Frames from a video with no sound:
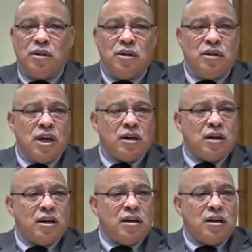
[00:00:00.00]
none
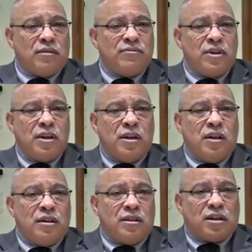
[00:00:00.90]
of
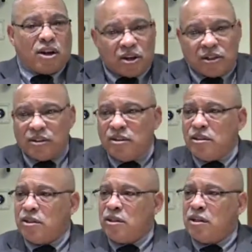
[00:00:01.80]
the
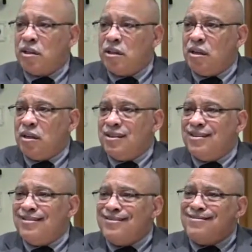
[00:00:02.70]
curtains,
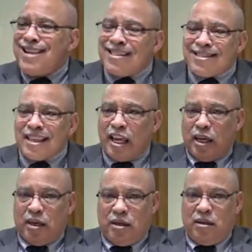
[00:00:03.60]
nothing
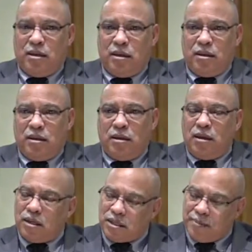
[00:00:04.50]

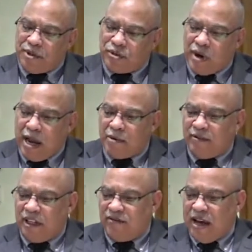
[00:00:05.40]
except the tribe of
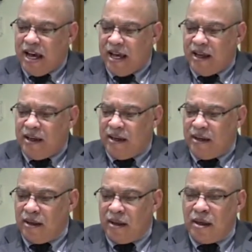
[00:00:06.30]
Levi.
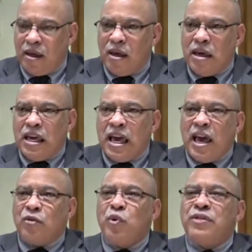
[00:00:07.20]

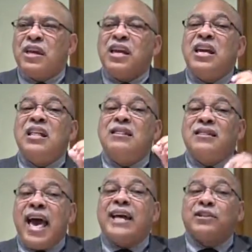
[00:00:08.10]
And within
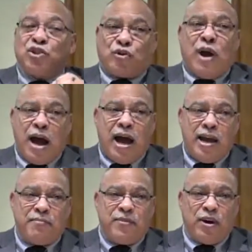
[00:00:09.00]
that
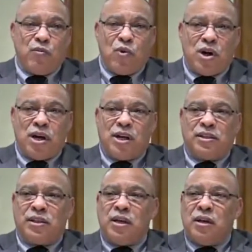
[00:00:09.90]
tribe, there
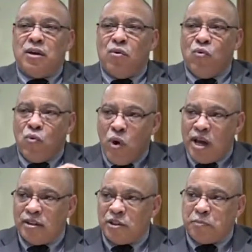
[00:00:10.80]
was
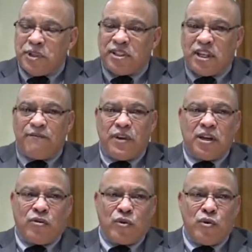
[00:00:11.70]
one
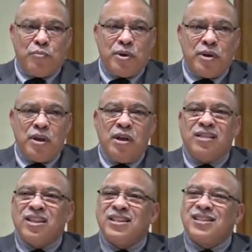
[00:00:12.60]
specific group,
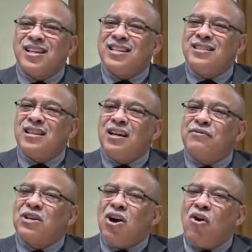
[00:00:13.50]
the sons
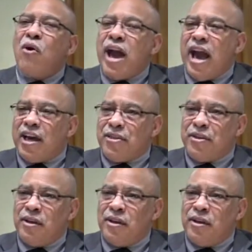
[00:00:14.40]
of Kohath,